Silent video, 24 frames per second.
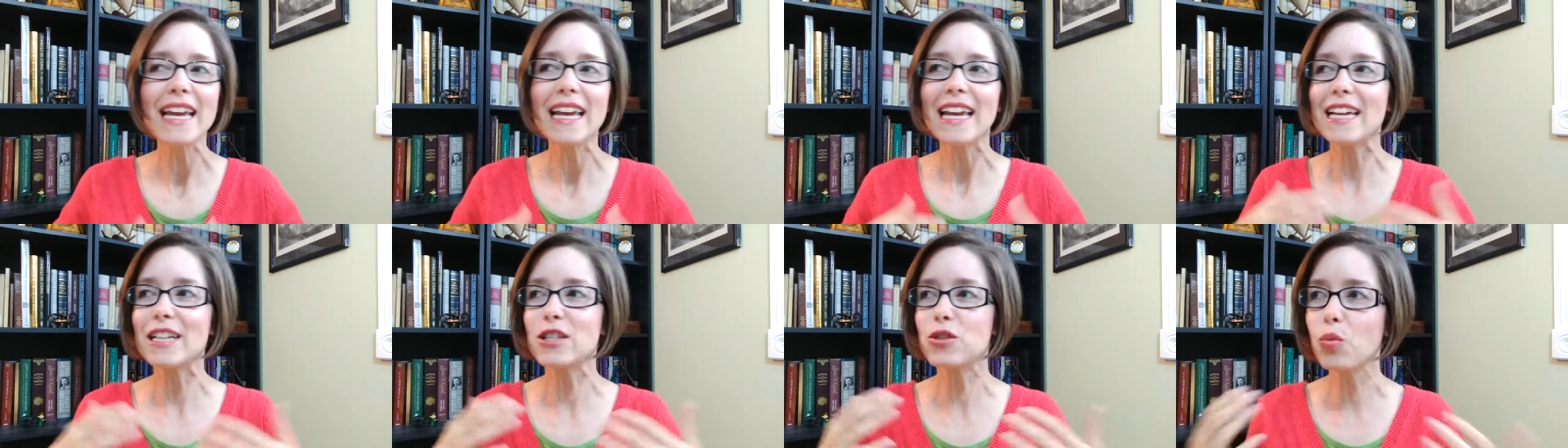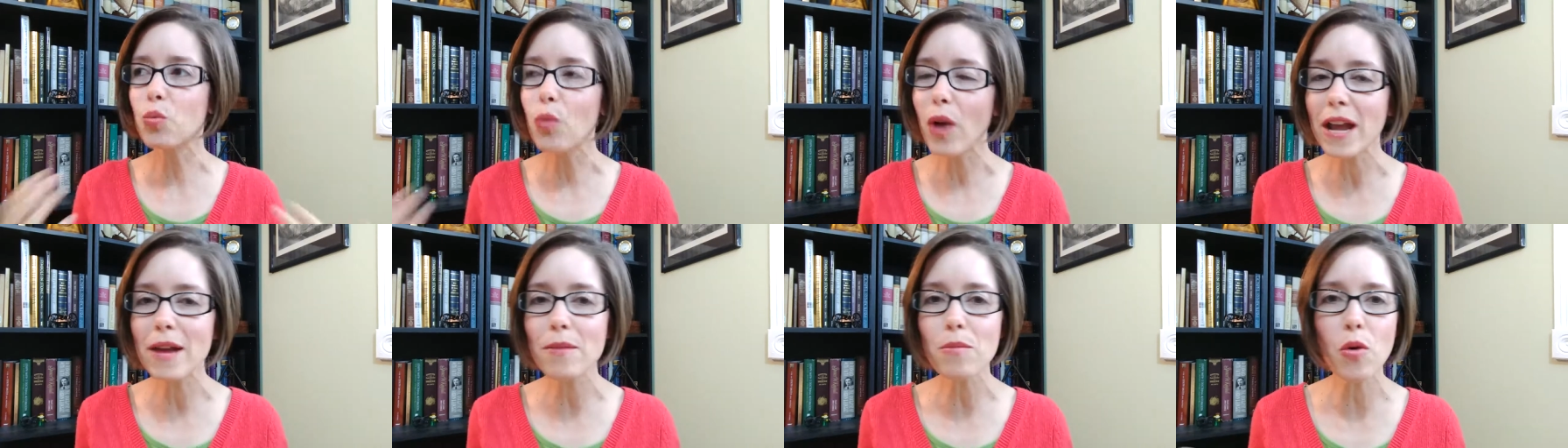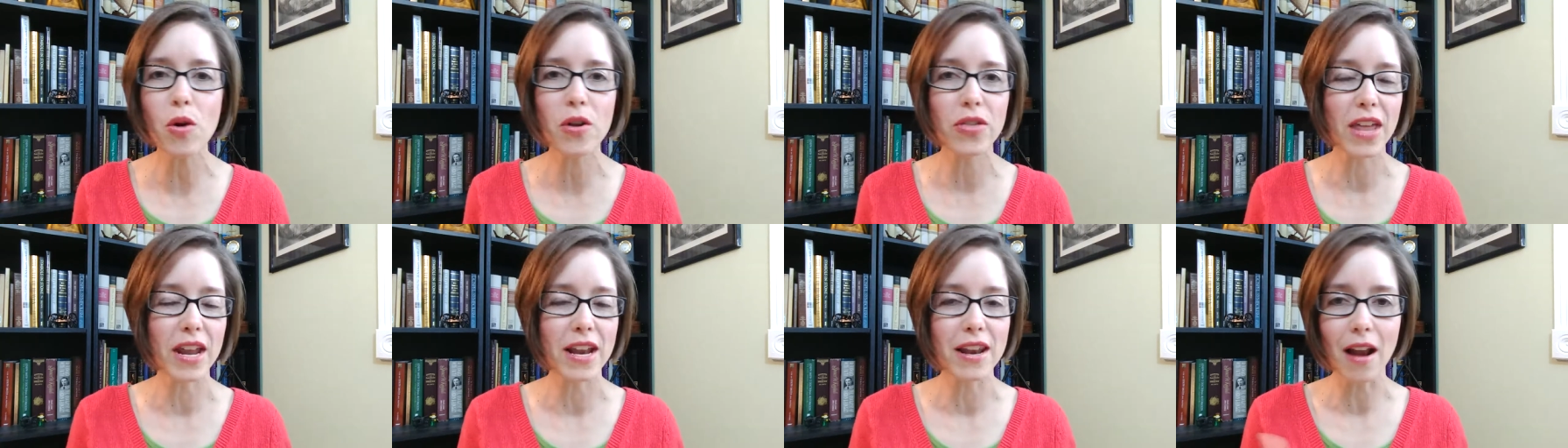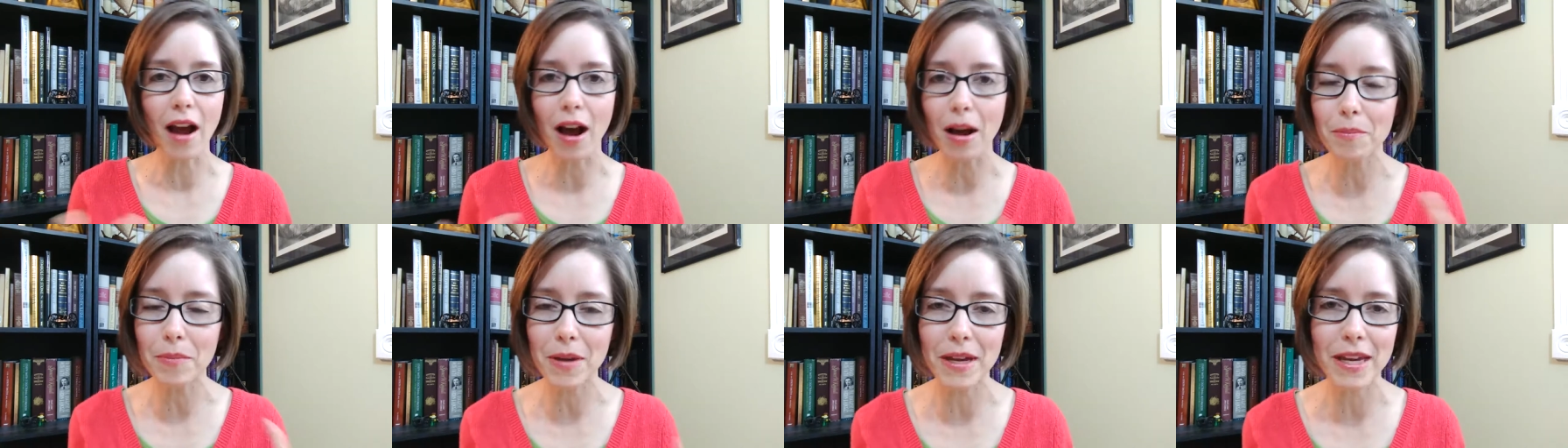It's way more than
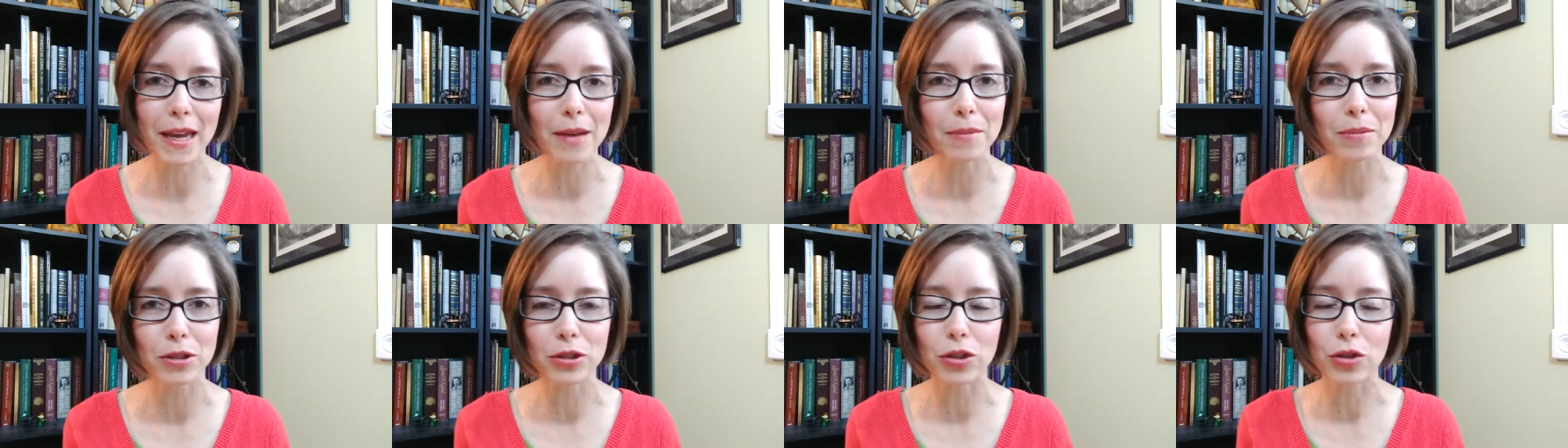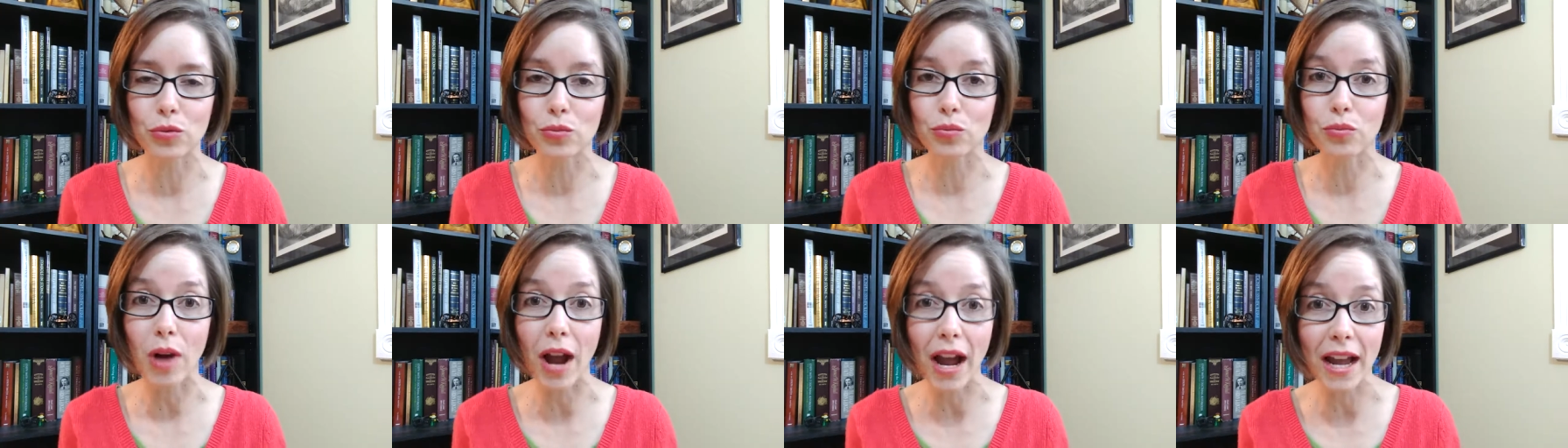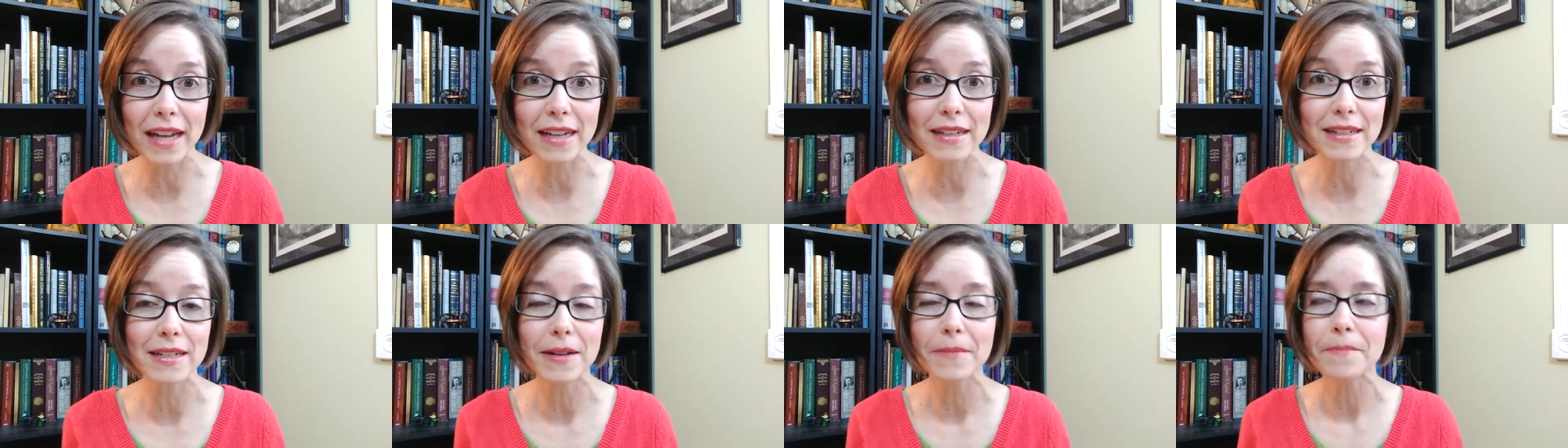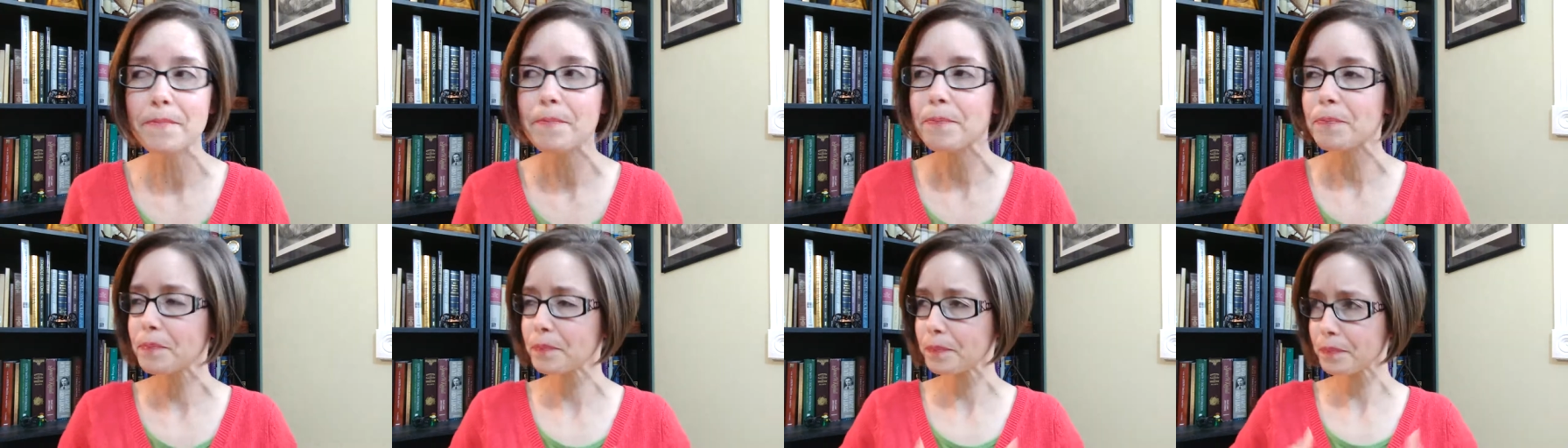not being able to write
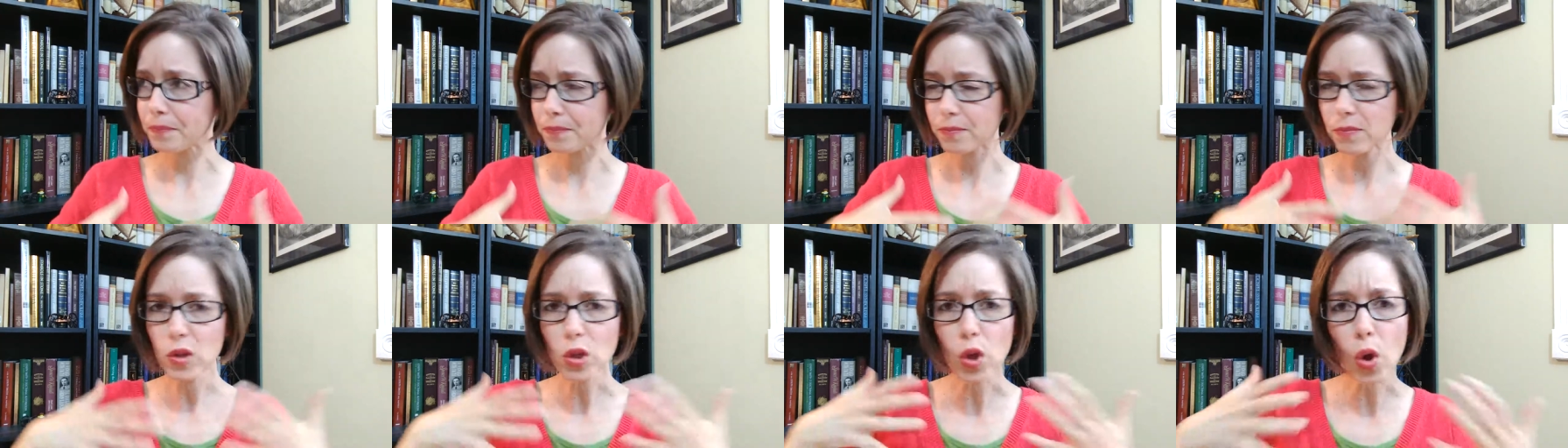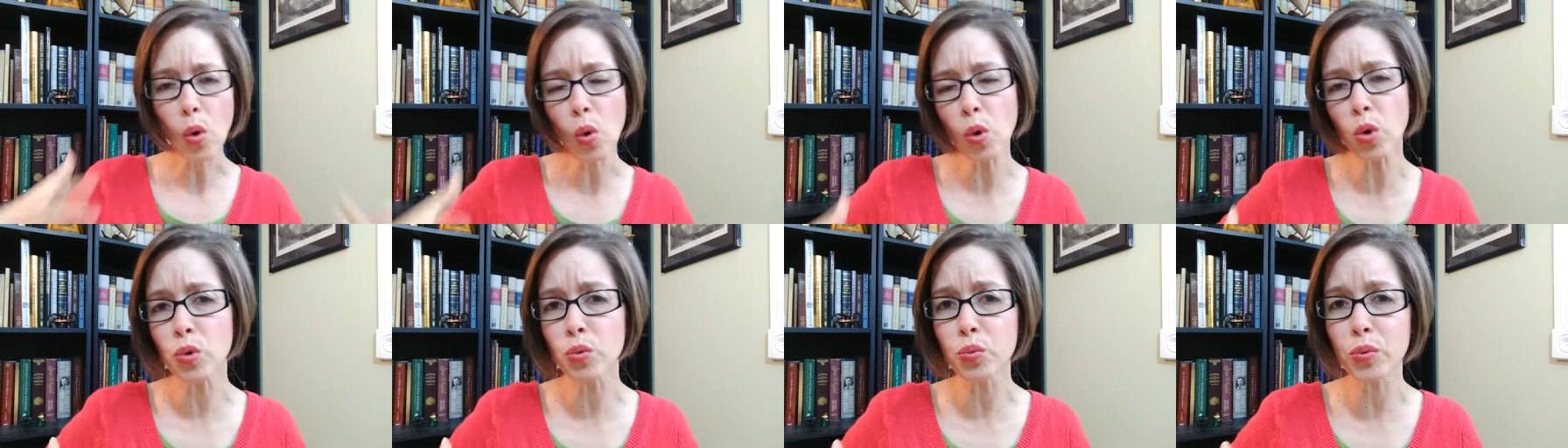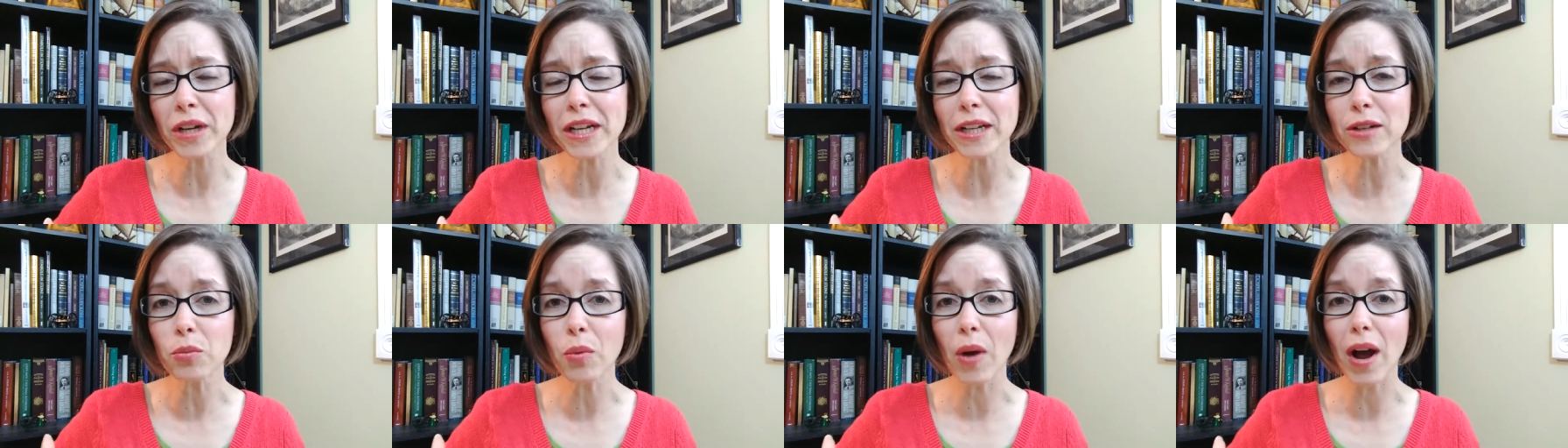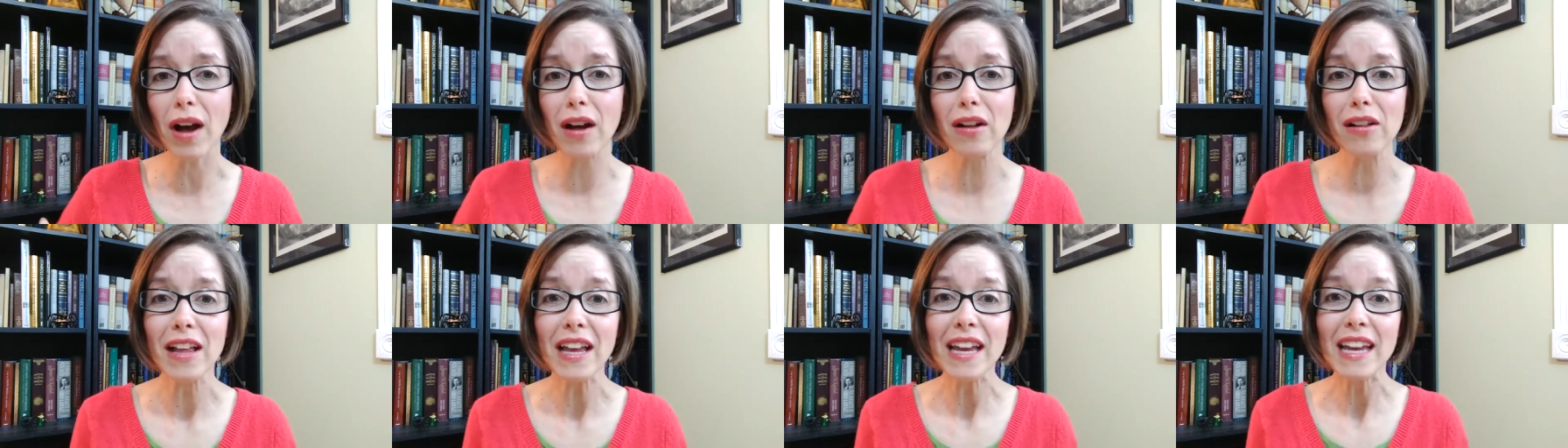or read
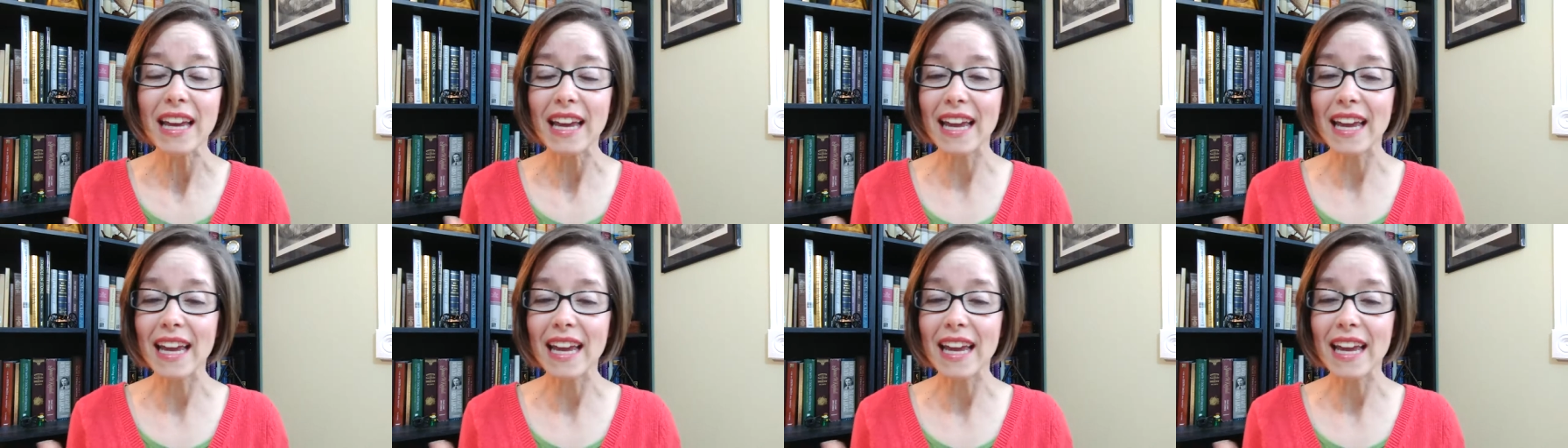well.